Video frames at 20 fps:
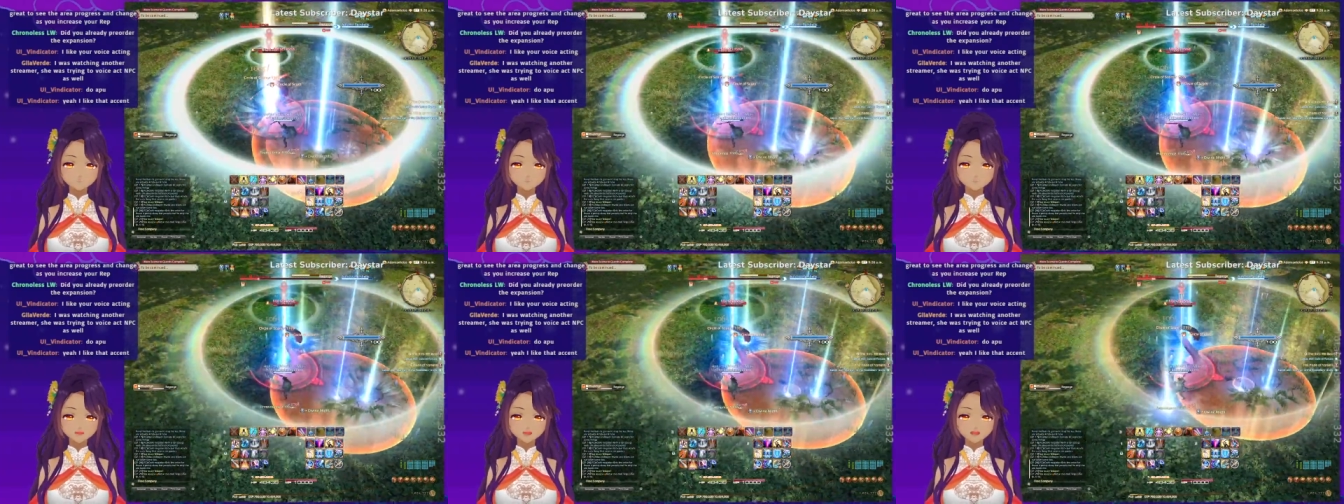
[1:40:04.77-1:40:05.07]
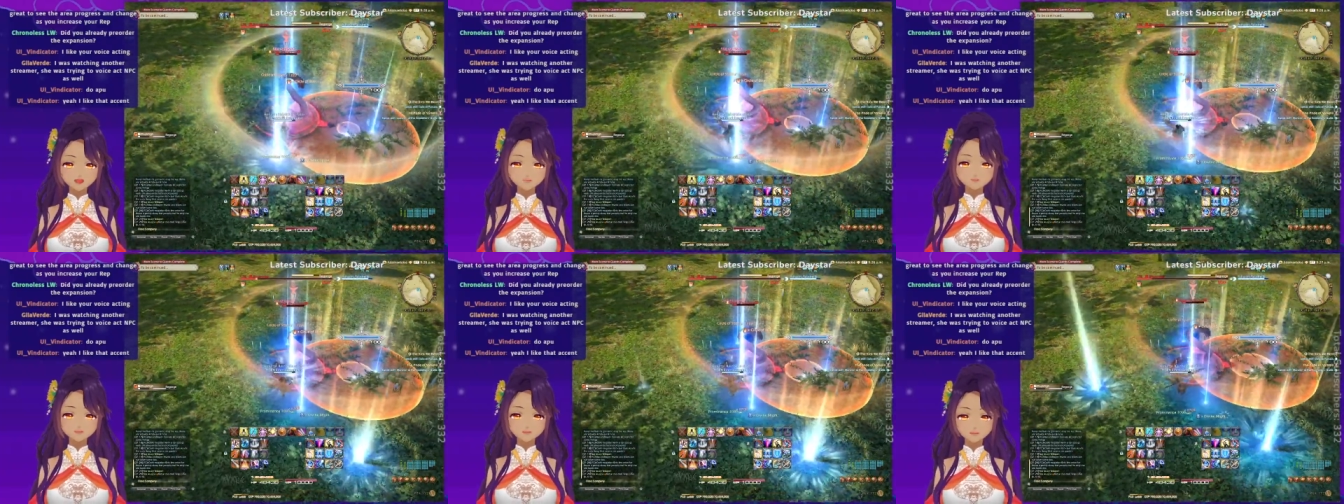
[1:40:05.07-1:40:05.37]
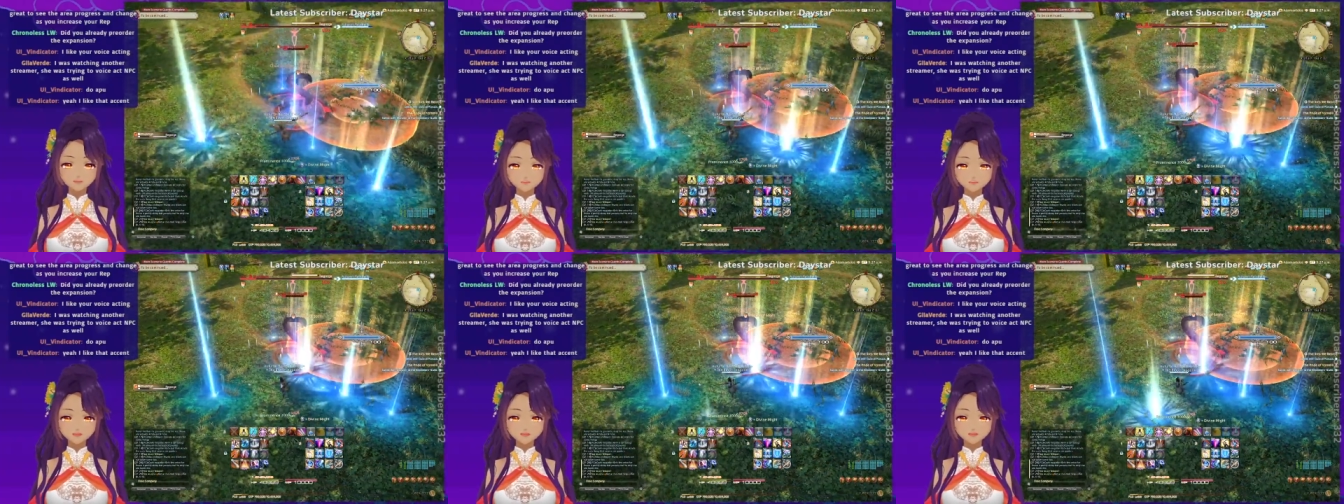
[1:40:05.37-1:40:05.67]
Like, I've
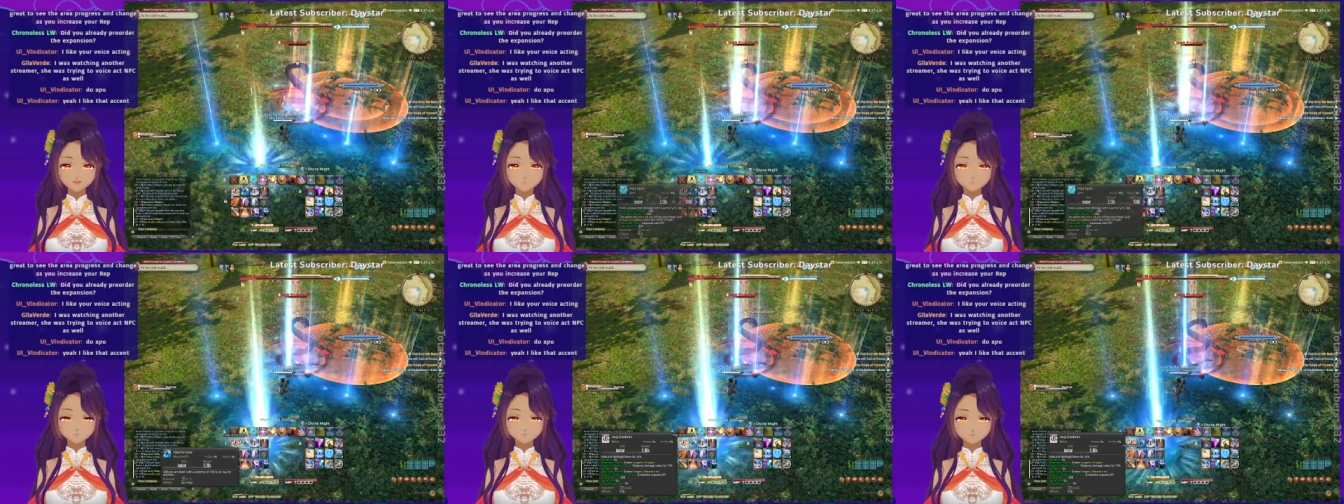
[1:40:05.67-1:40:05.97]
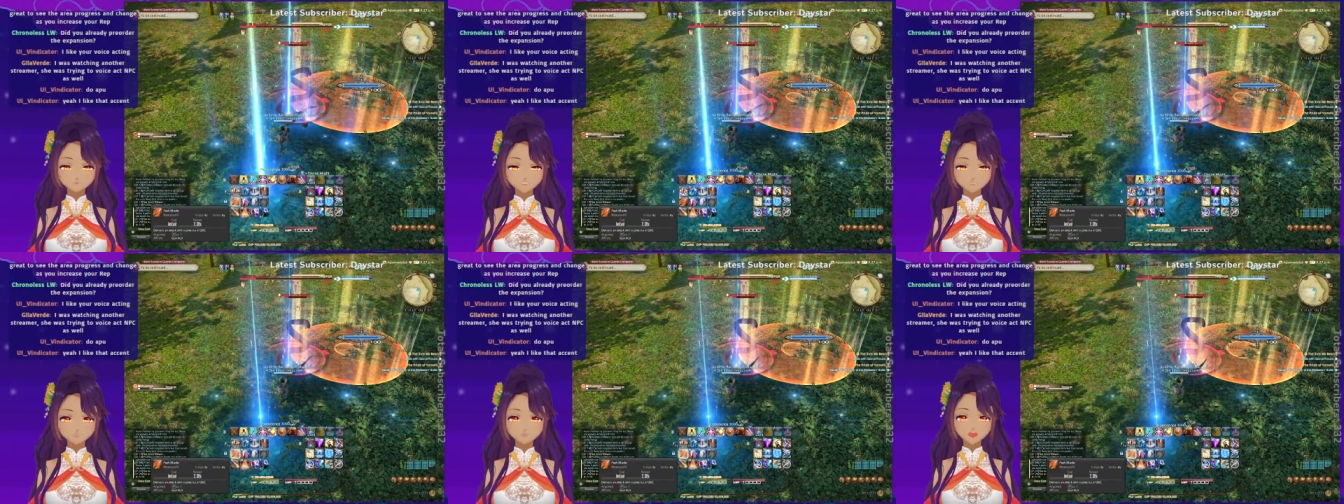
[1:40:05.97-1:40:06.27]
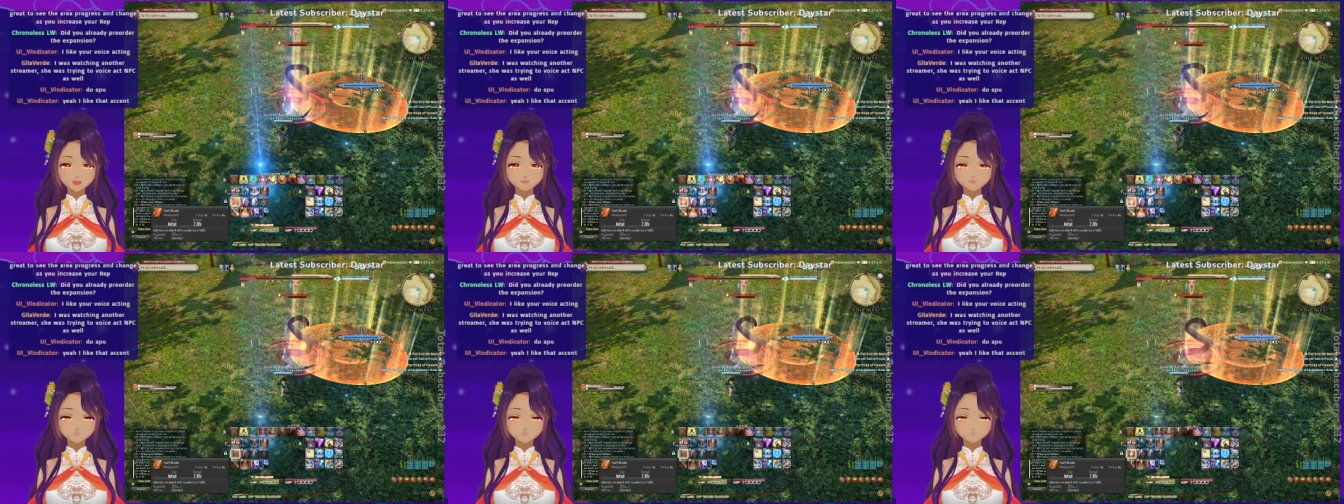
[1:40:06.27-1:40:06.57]
heard
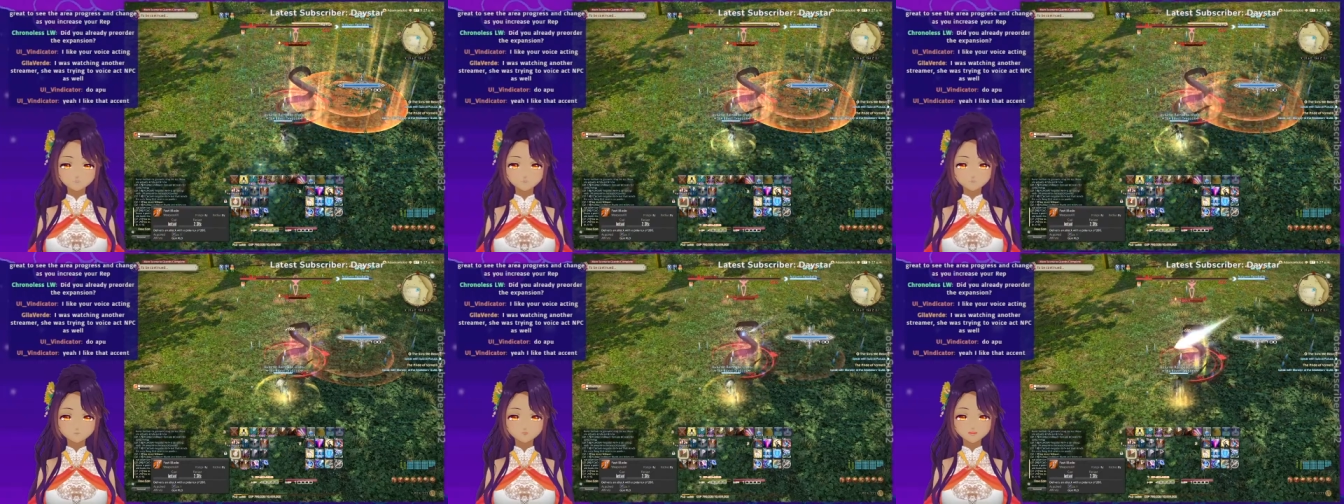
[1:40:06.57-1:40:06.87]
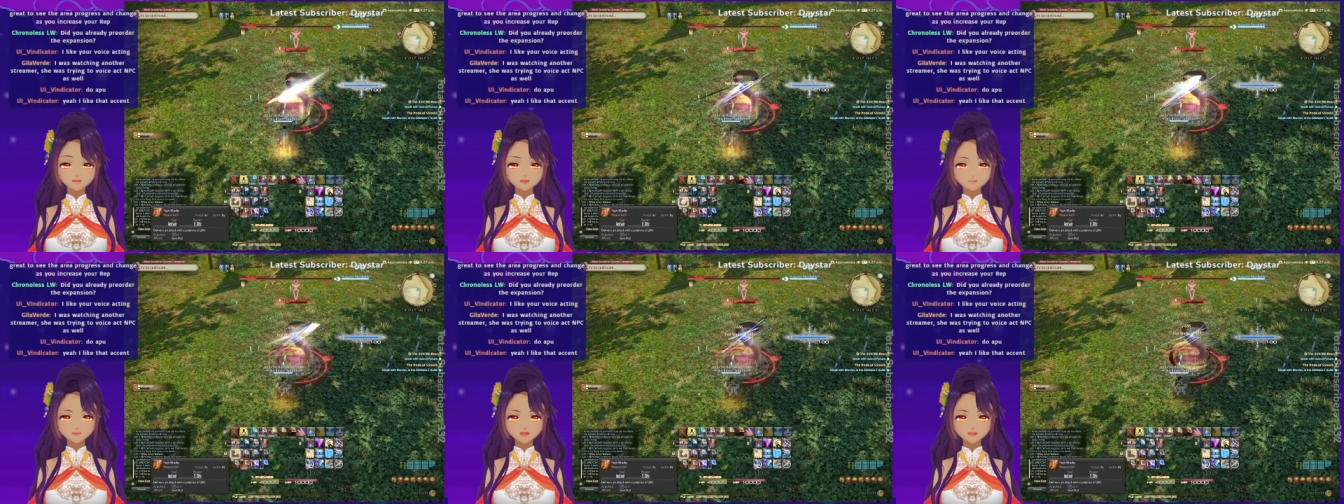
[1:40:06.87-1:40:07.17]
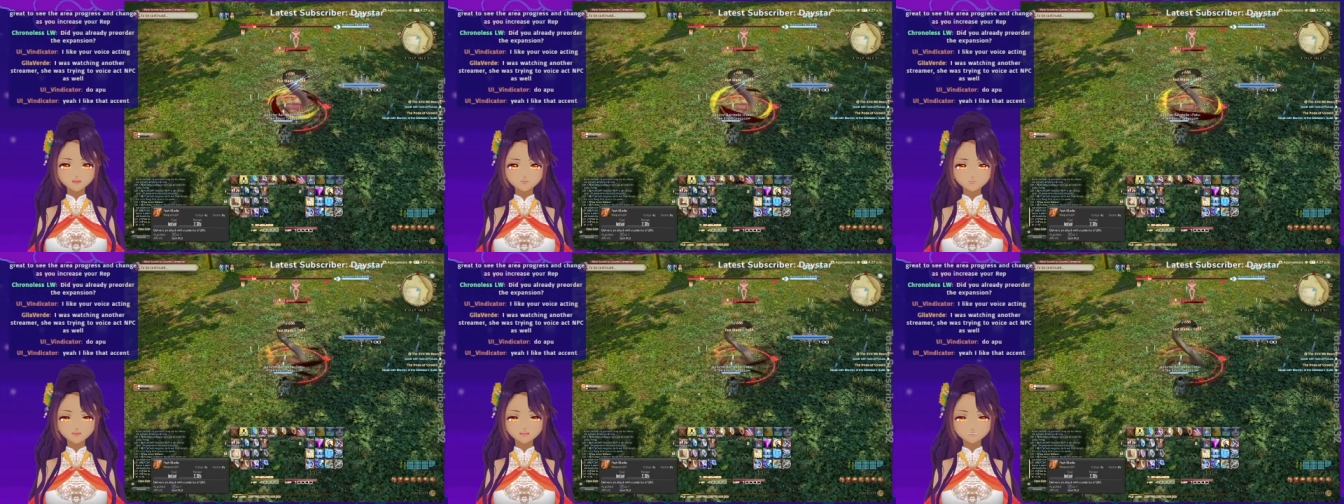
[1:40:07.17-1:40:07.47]
enough Filipino
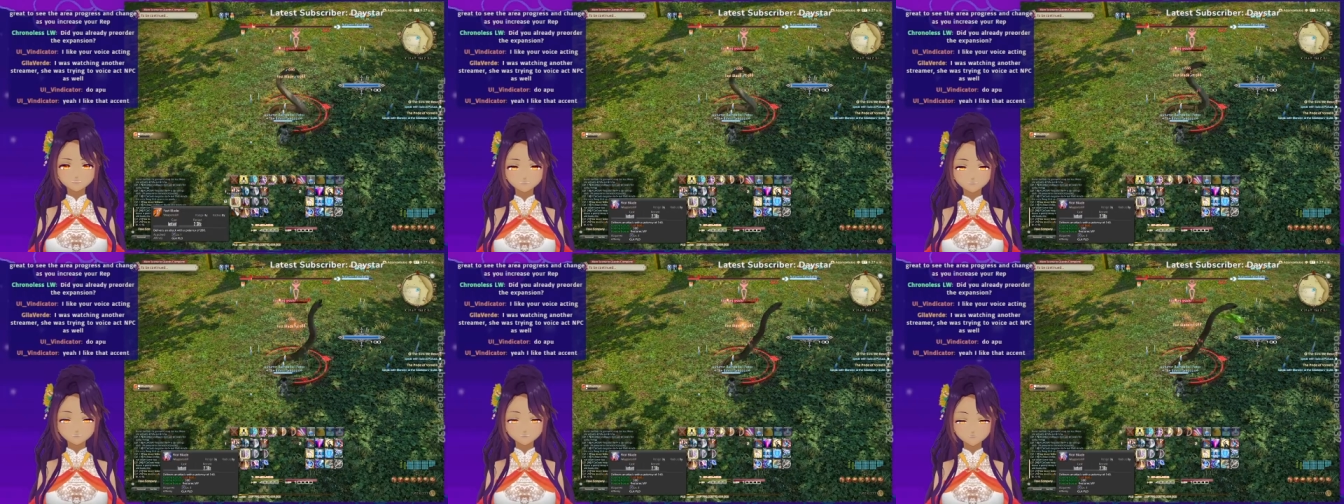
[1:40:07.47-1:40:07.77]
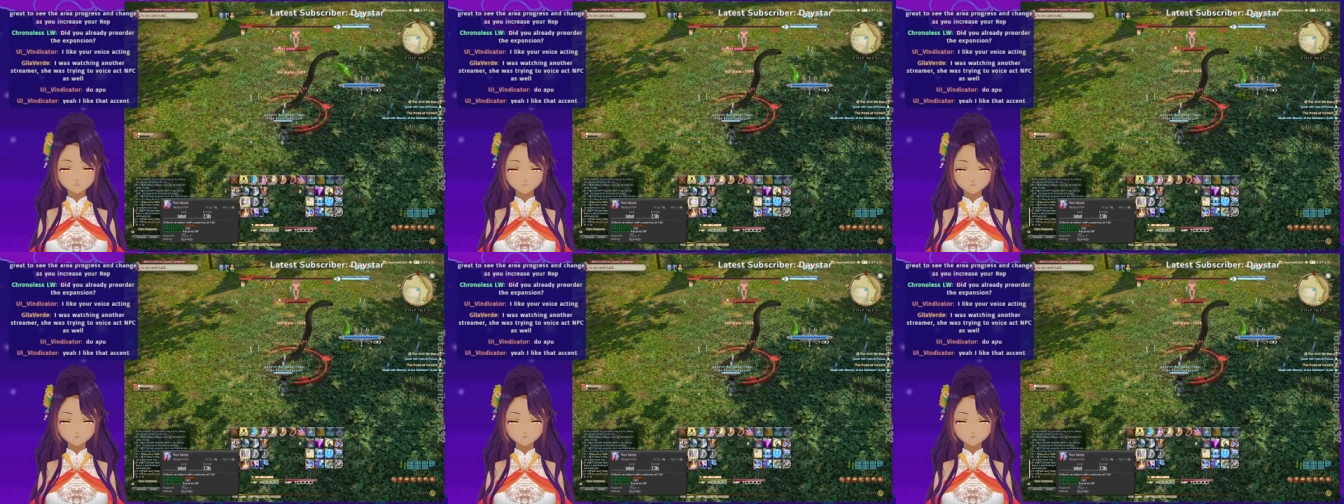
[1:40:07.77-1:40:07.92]
English